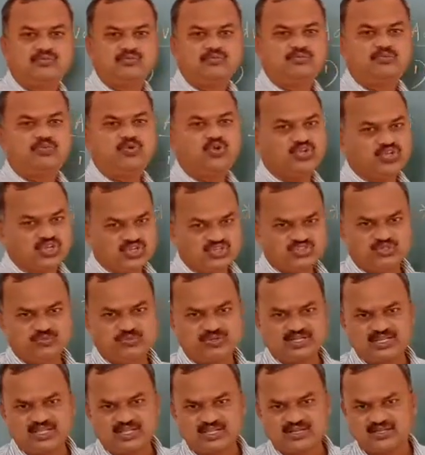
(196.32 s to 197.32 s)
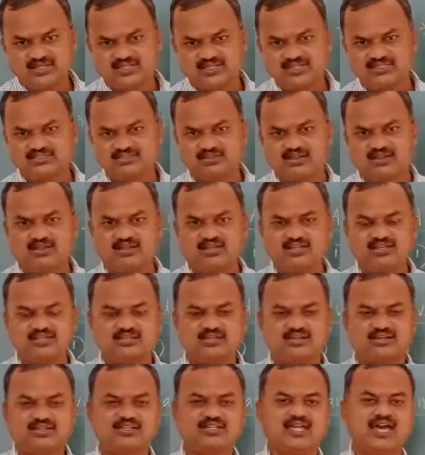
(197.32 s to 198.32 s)
potentiometer is
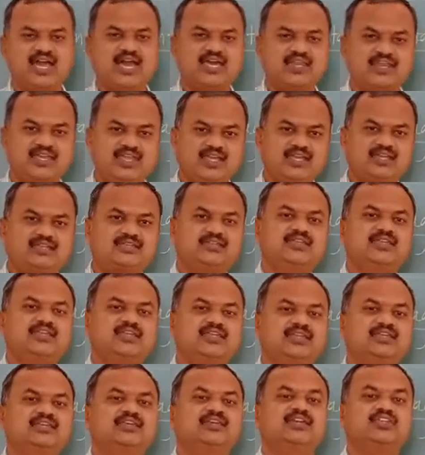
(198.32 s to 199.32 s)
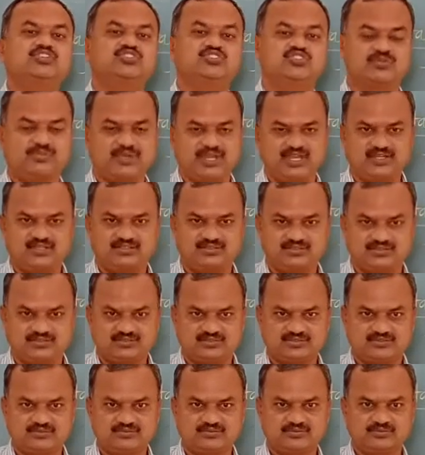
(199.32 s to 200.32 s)
not a direct reading instrument.
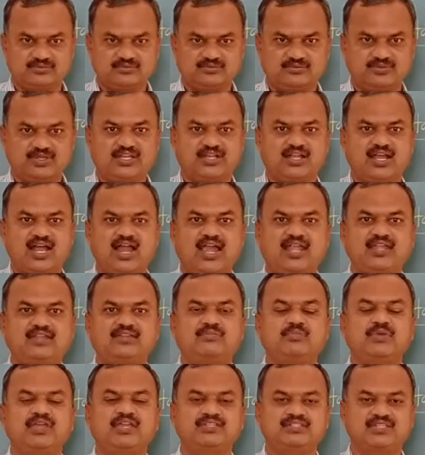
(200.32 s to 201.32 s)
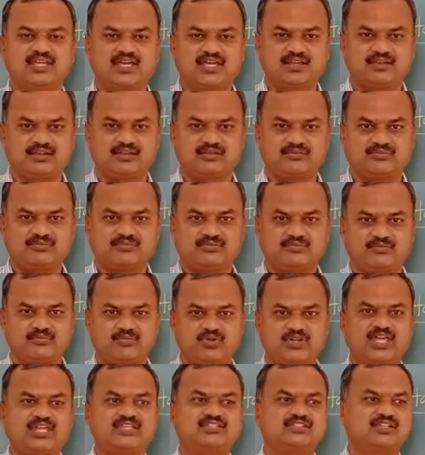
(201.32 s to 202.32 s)
We can't measure
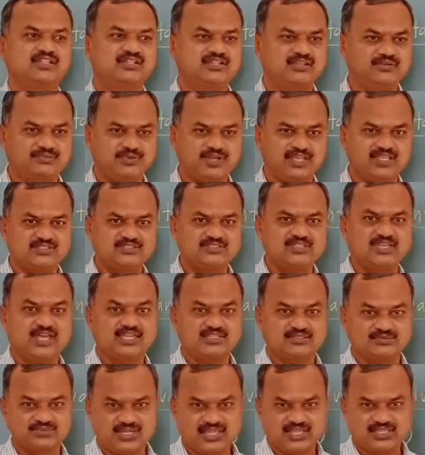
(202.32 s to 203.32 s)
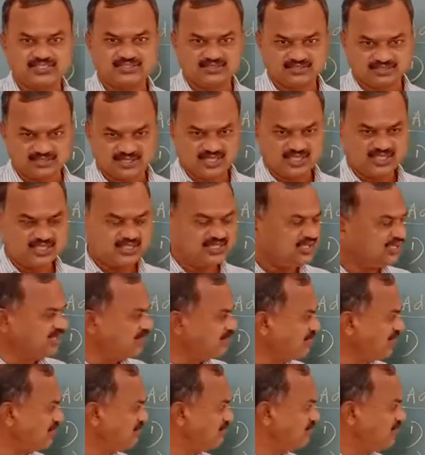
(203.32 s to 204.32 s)
potential difference as well as
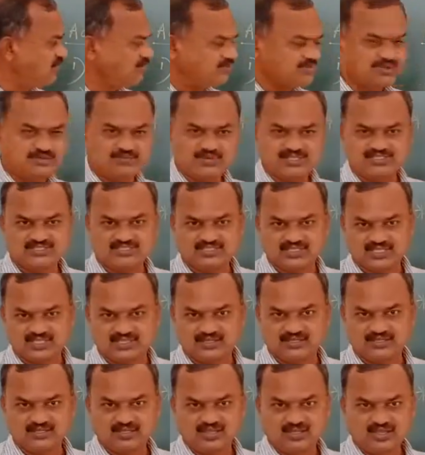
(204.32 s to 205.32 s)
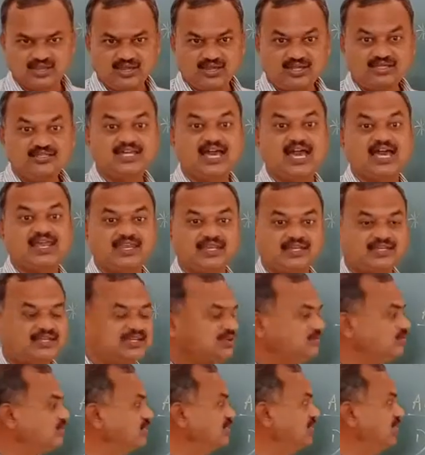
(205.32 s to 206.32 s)
EMF of given cell
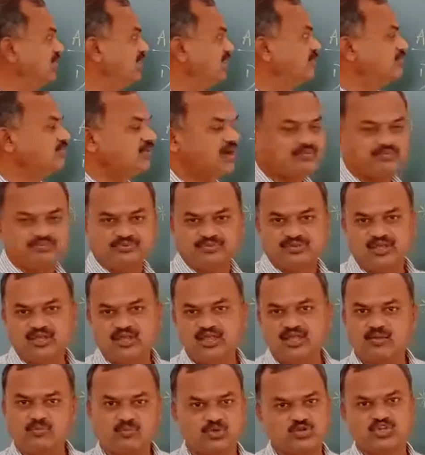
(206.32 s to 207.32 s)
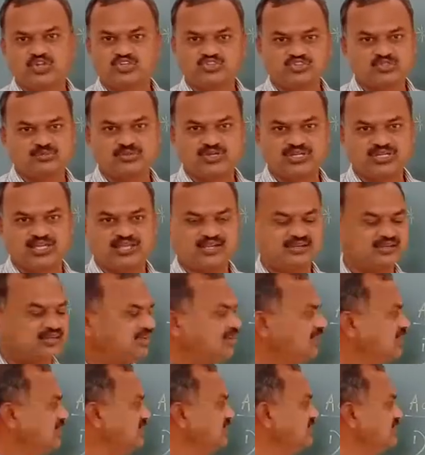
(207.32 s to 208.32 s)
directly with the help of
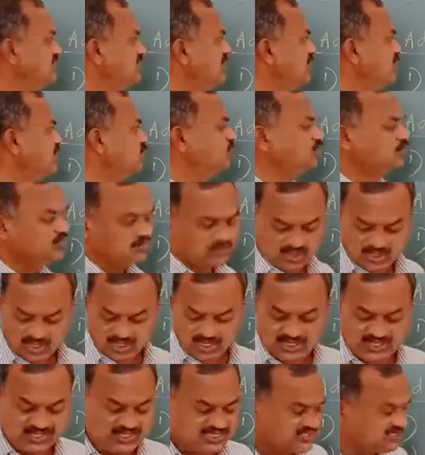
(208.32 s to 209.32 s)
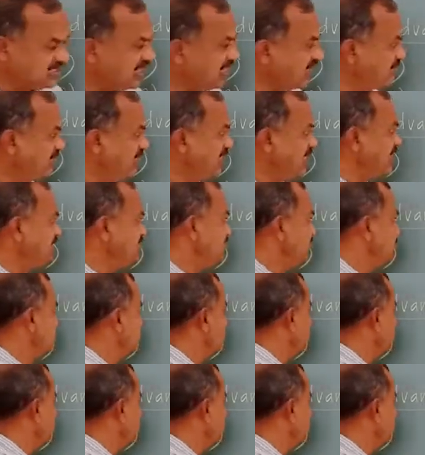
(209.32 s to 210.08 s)
potentiometer. These are two disadvantages